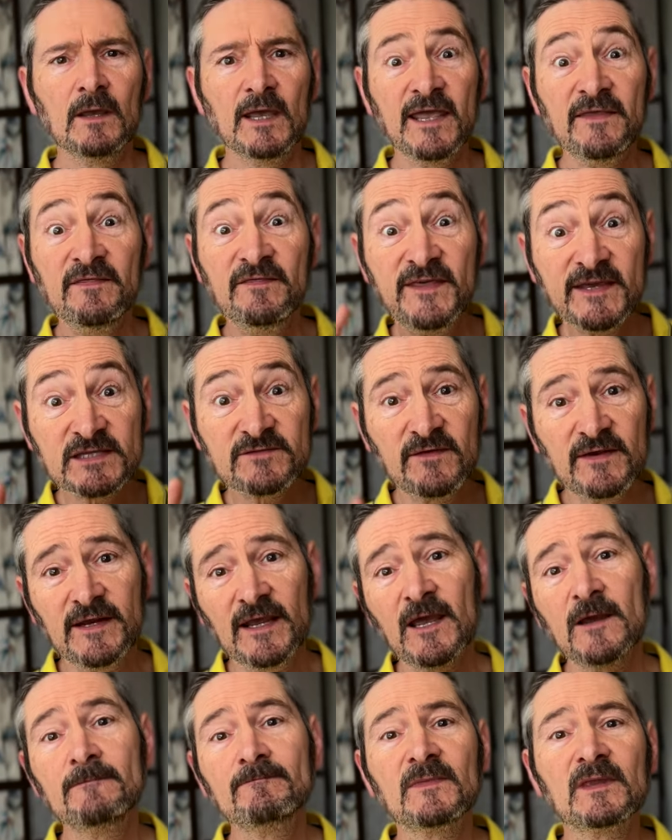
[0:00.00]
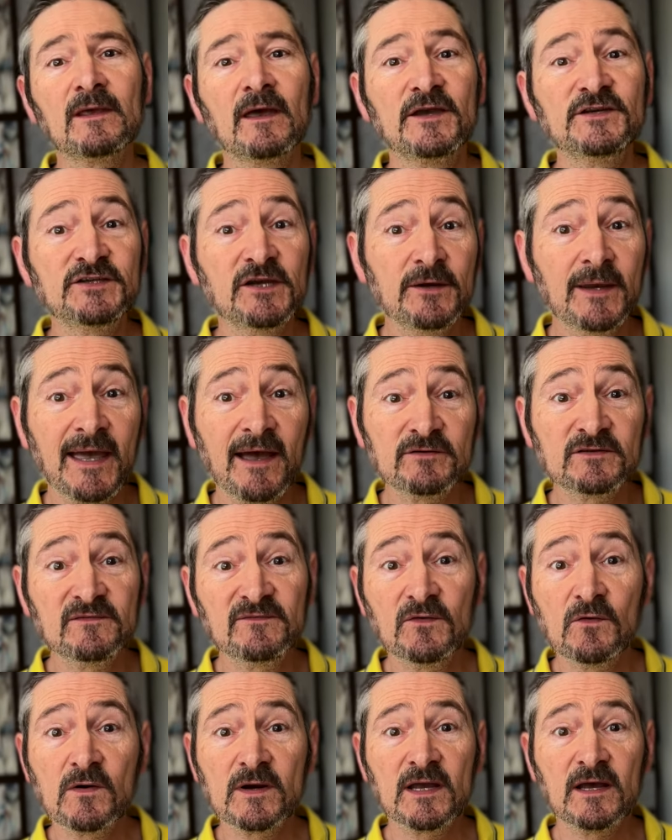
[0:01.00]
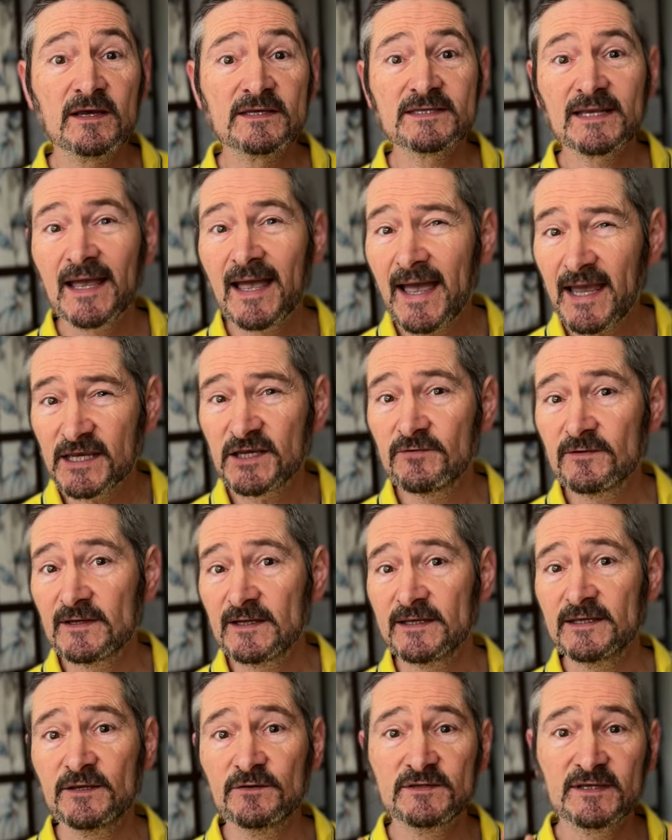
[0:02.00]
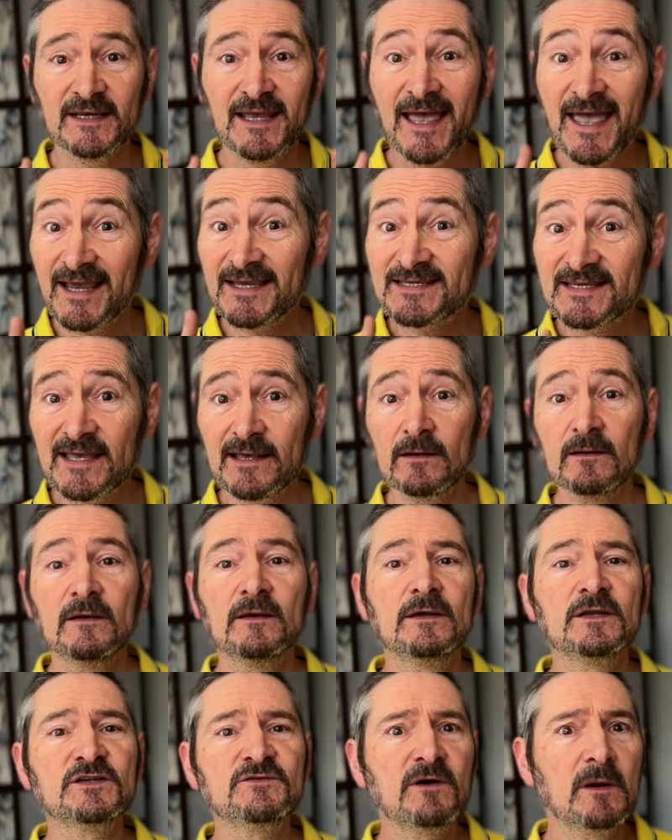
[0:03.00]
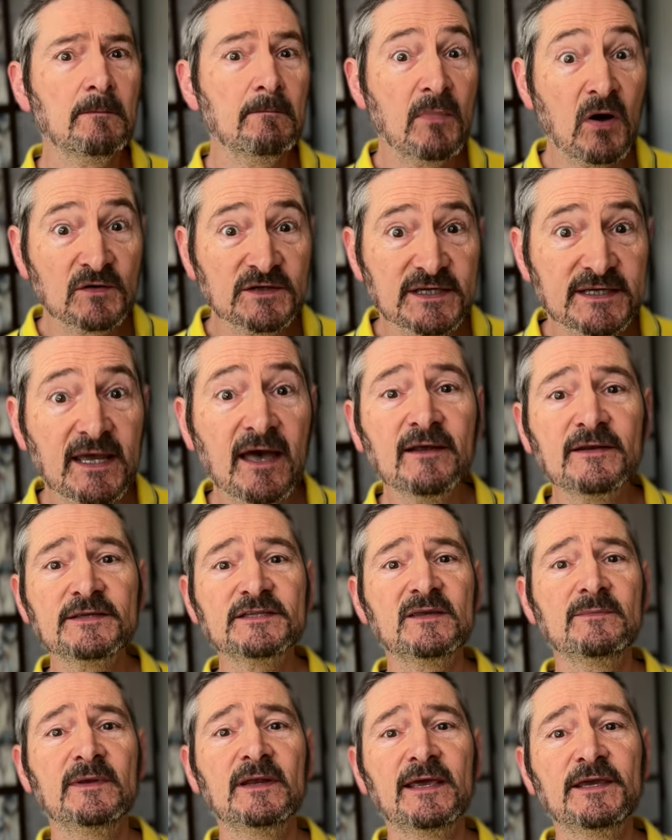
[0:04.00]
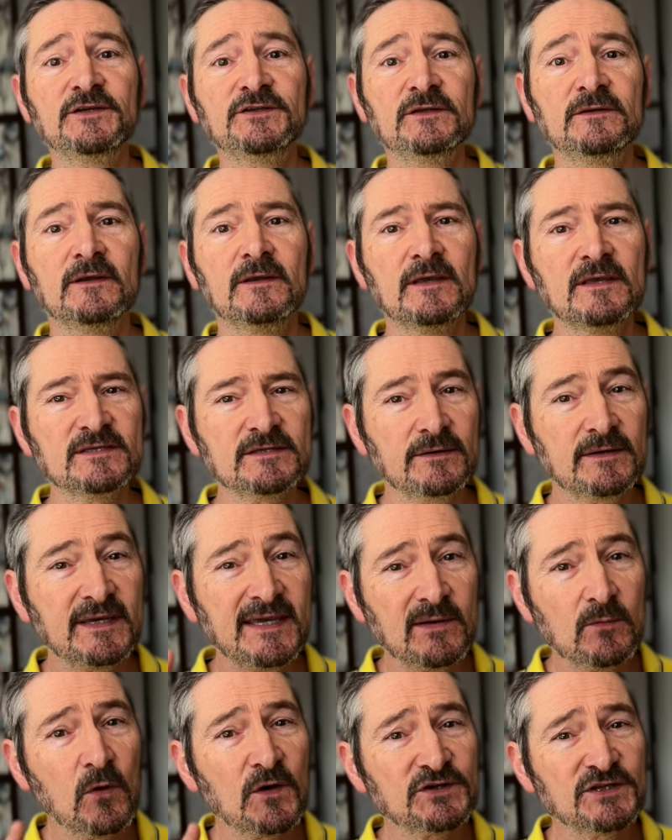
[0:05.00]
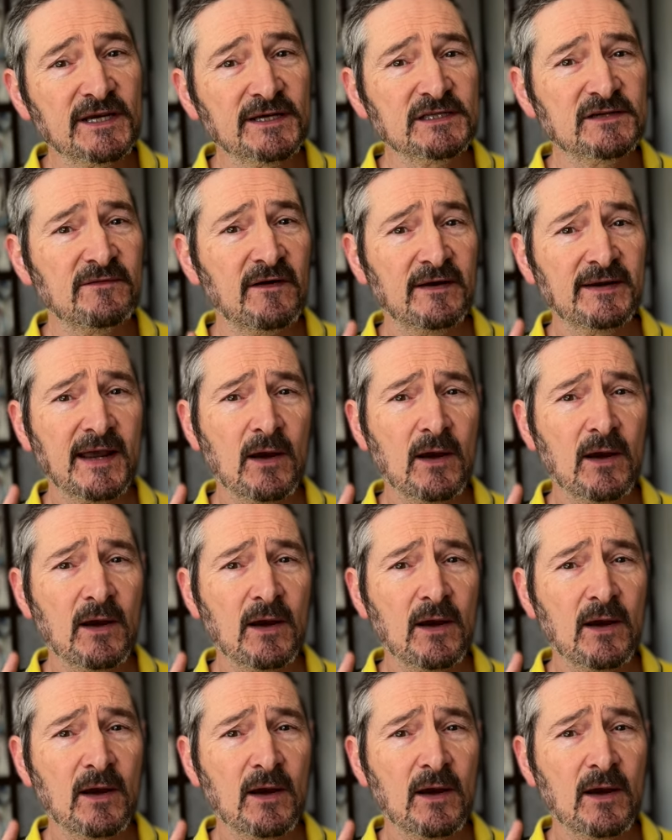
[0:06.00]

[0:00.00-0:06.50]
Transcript: In this video, I show you how to forecast accurately using Excel to run Monte Carlo Simulation, so keep watching to find